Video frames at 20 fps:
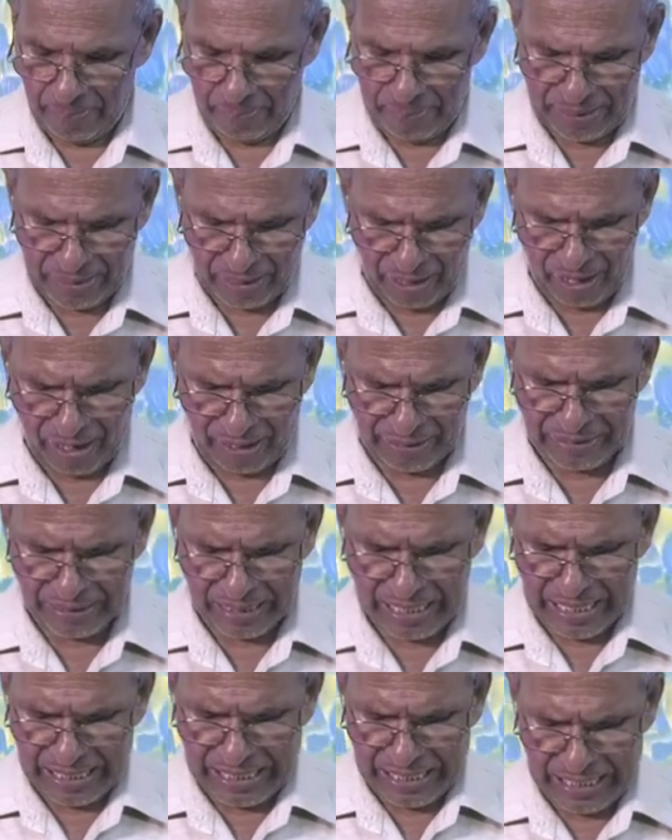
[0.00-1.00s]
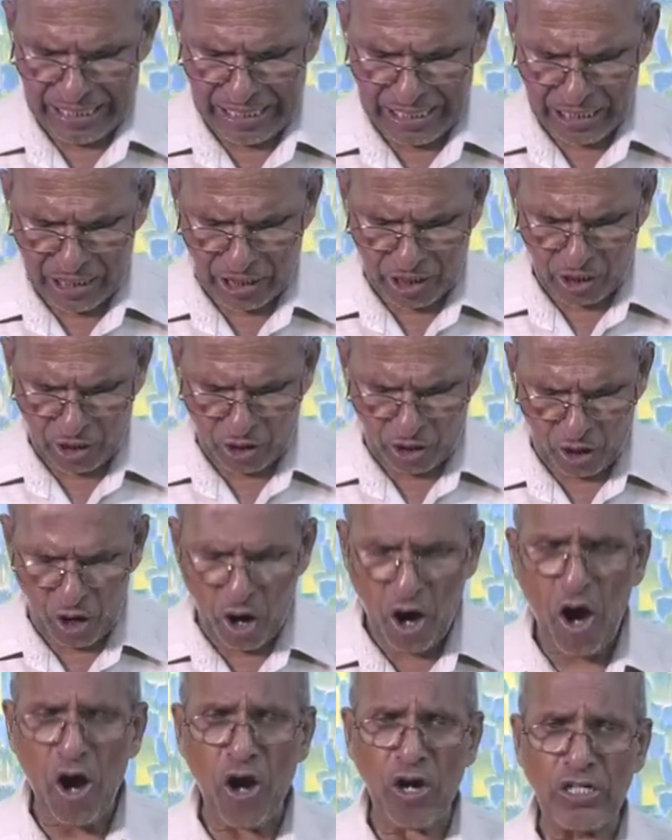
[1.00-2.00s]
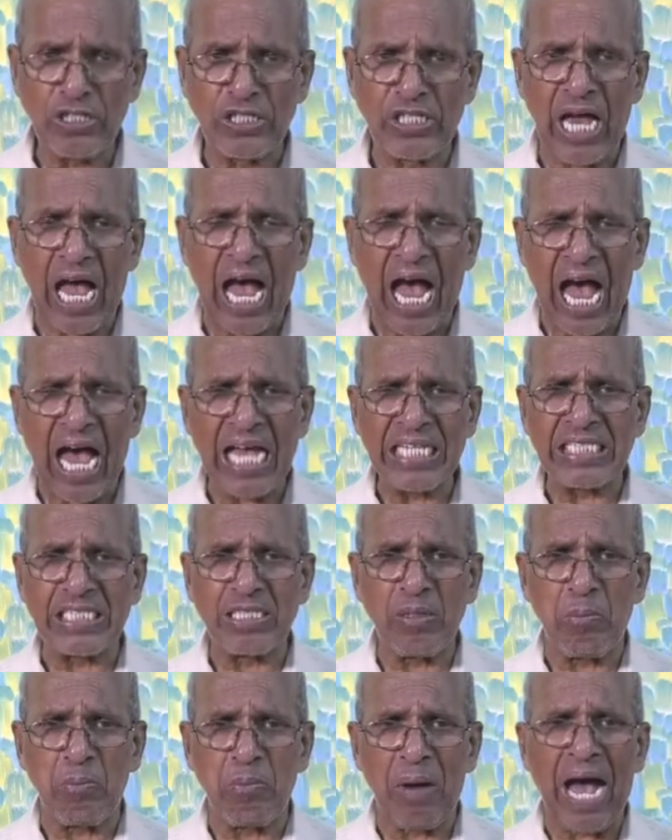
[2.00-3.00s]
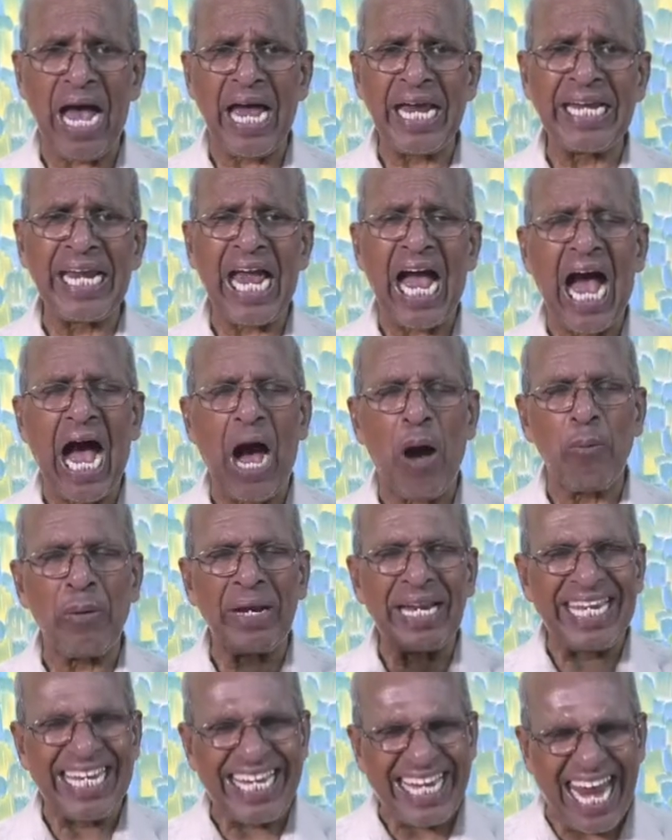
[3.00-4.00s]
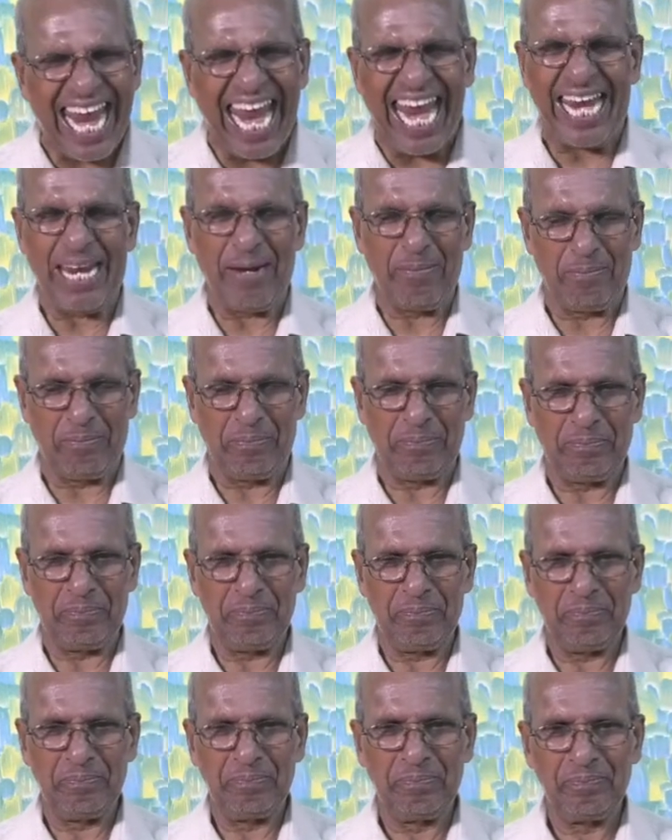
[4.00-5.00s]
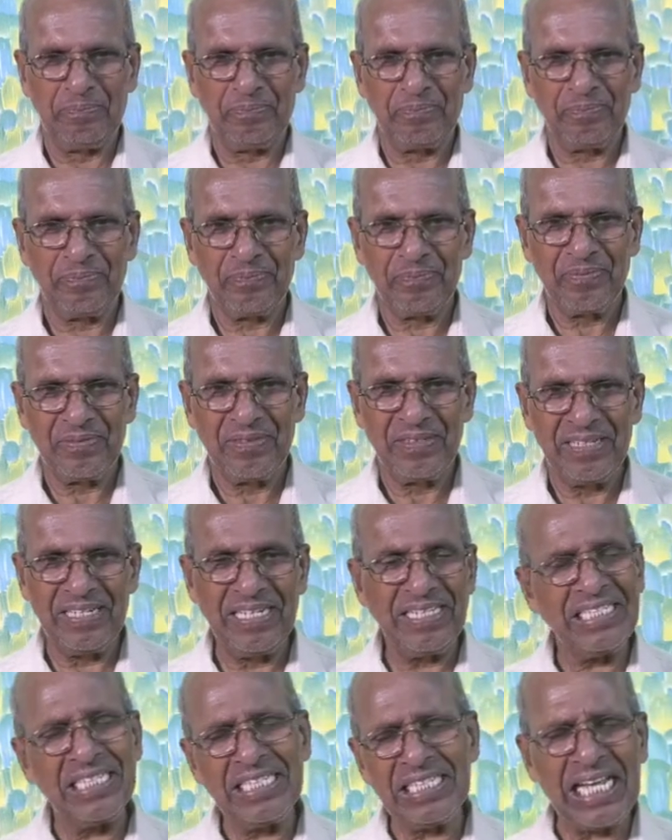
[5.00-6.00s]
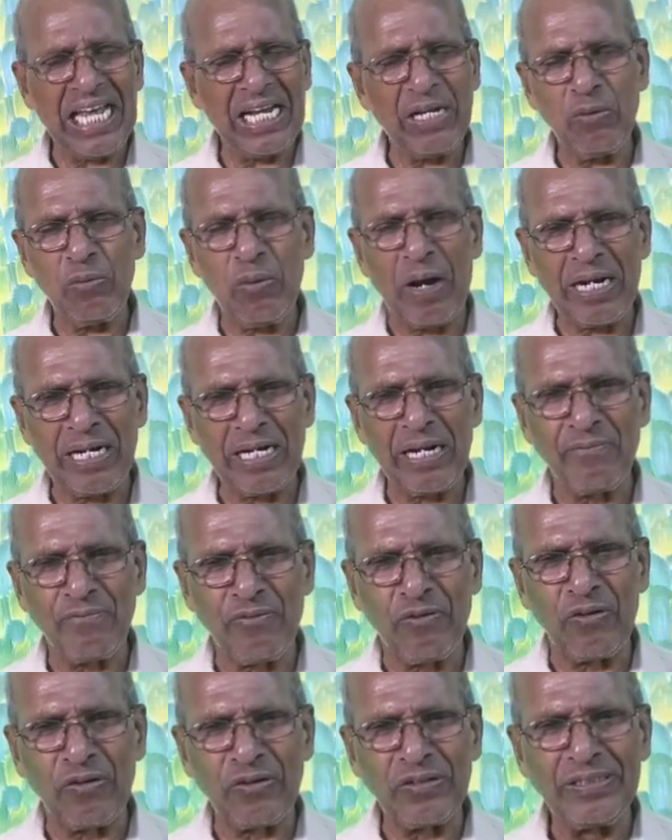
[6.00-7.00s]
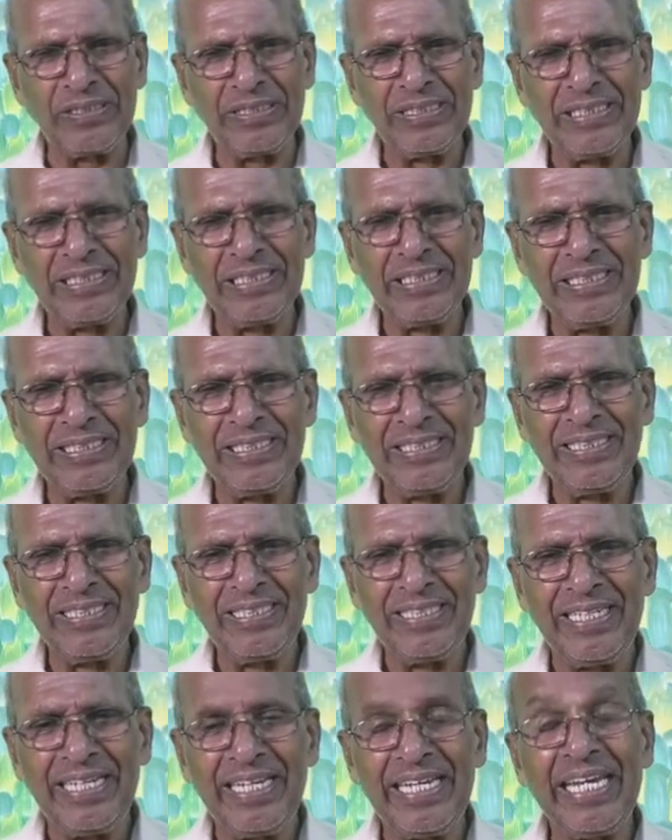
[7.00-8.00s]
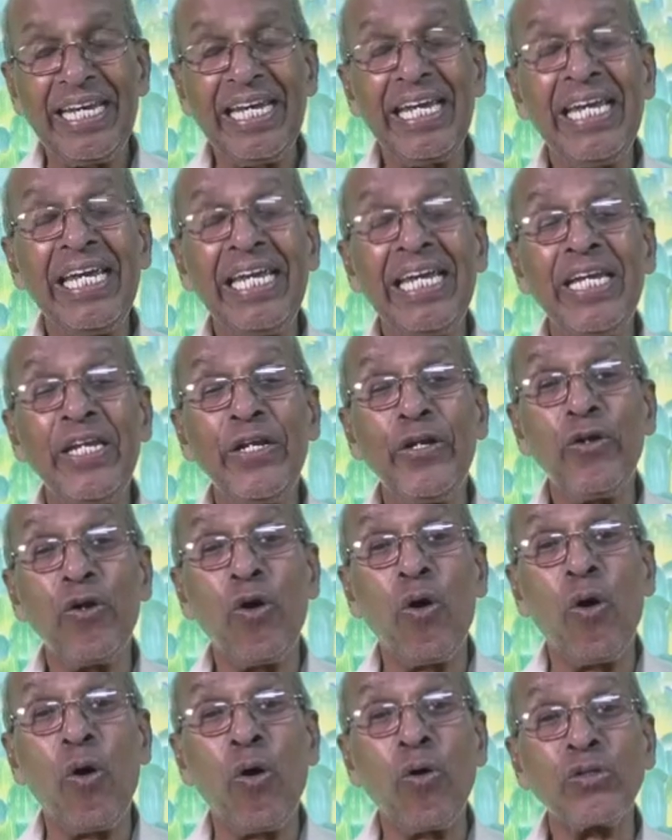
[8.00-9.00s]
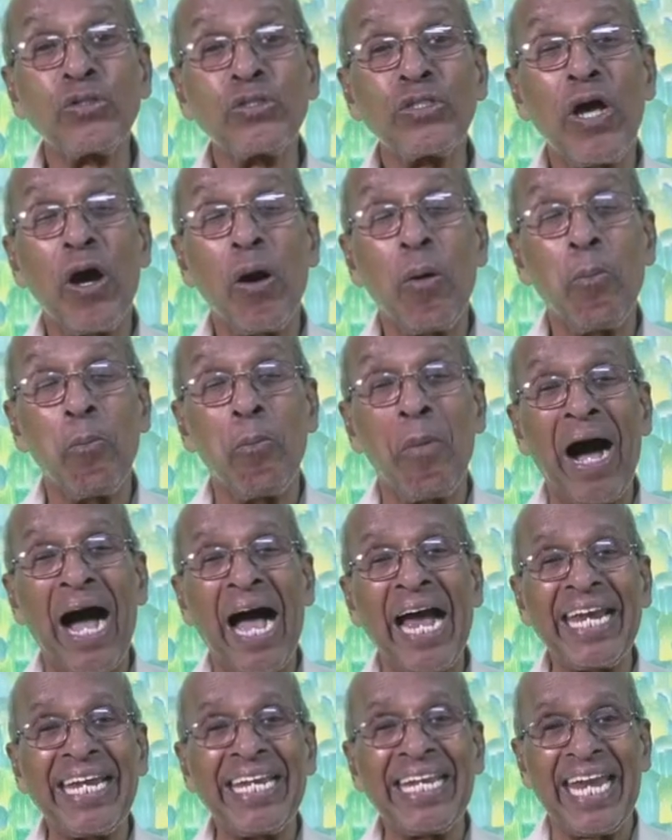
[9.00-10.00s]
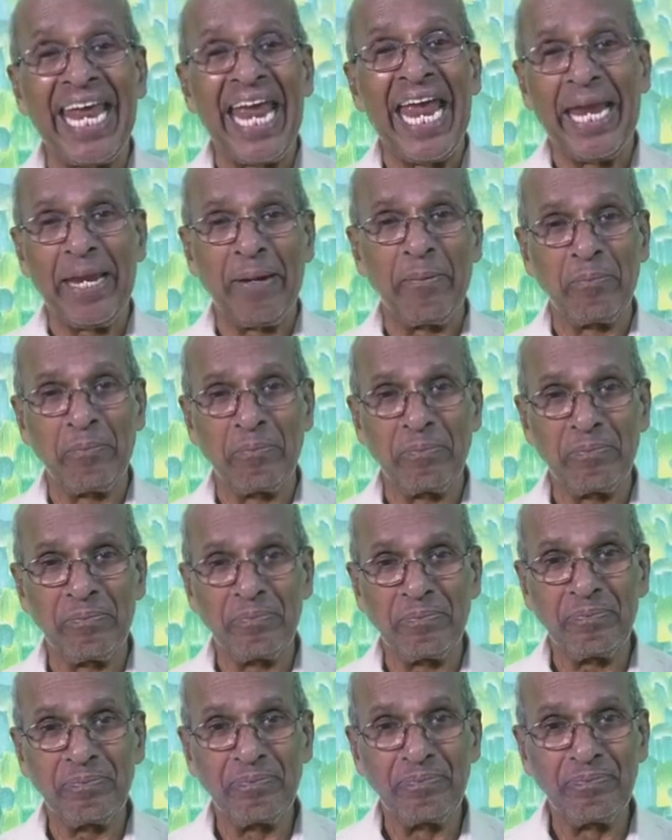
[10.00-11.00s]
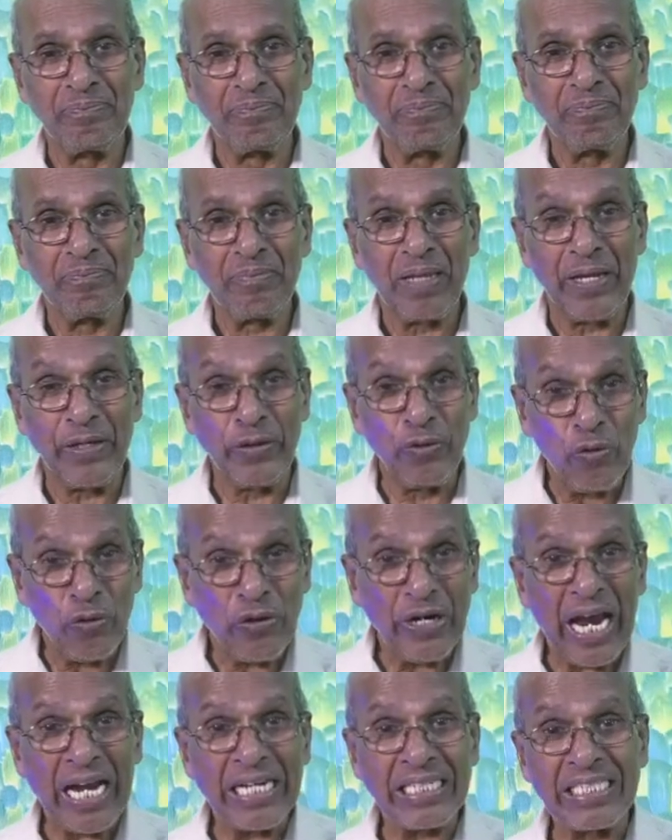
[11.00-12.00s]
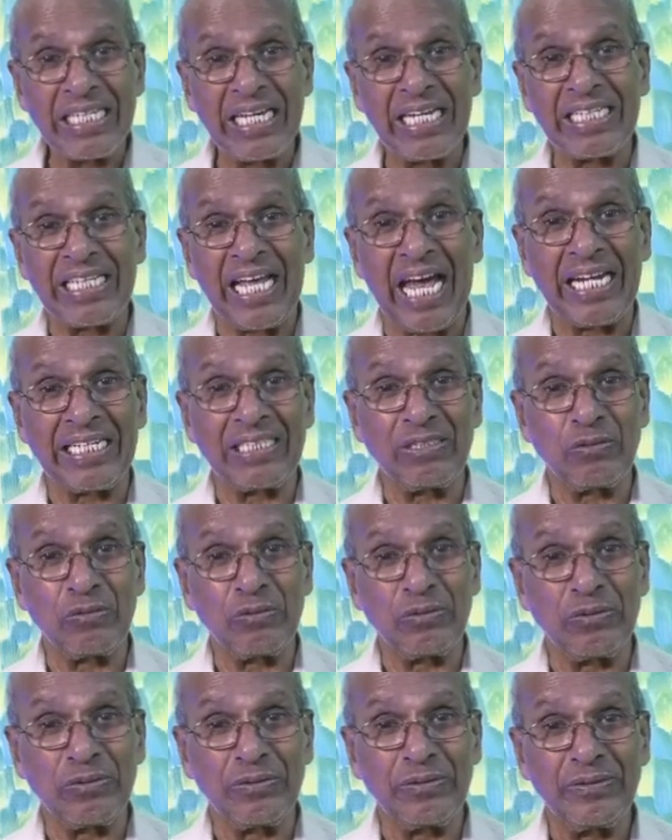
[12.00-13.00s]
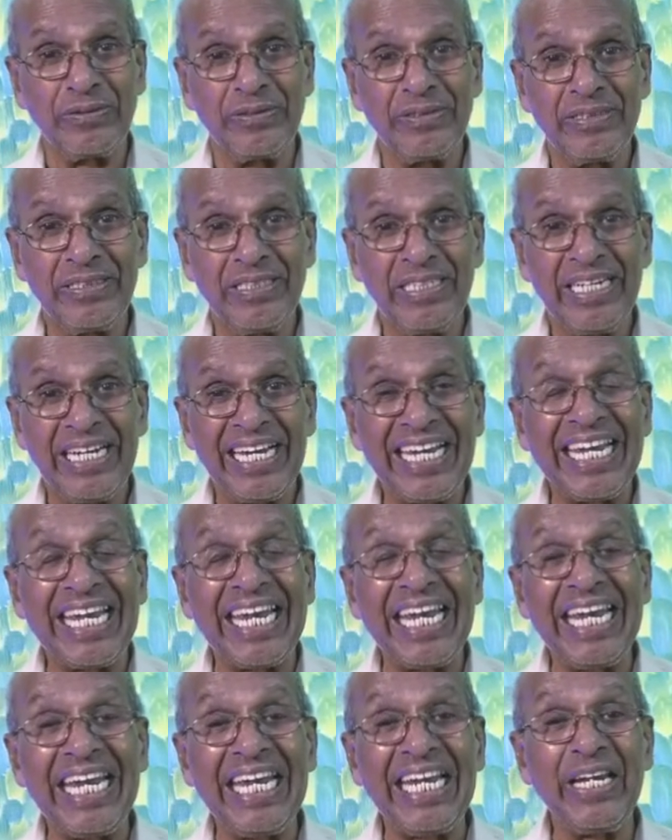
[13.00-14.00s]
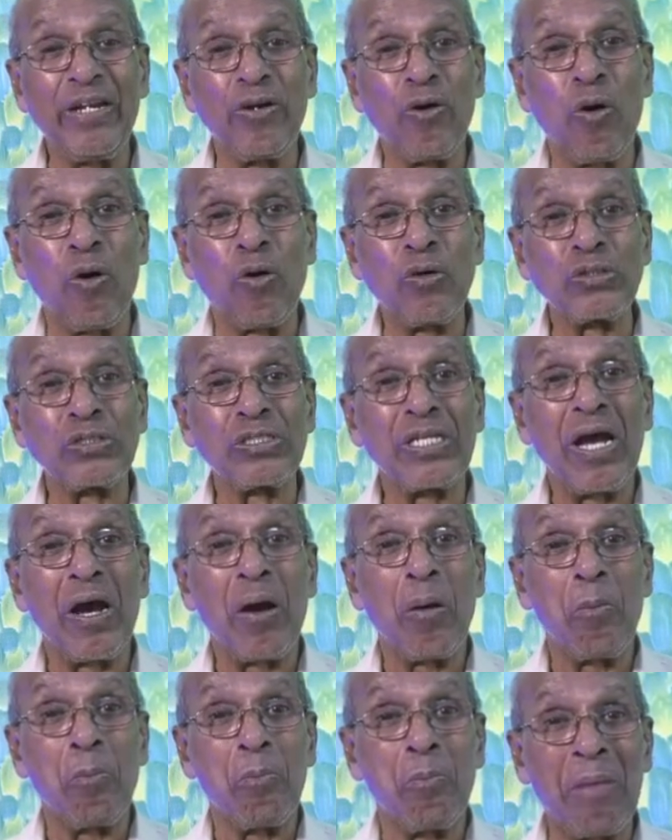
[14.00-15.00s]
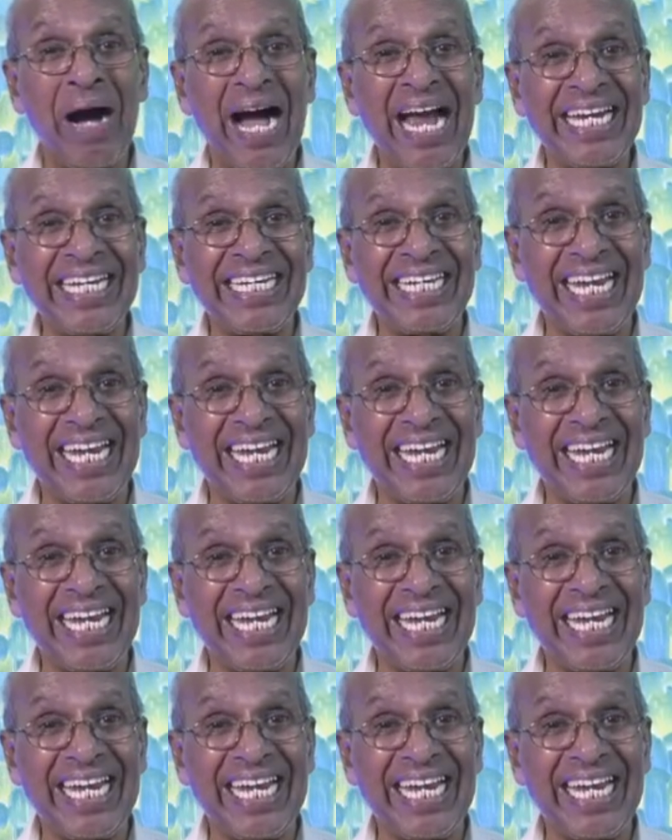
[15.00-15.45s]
because He calls us by our name. Isn't that wonderful? He knows my name. You can say that too. He knows my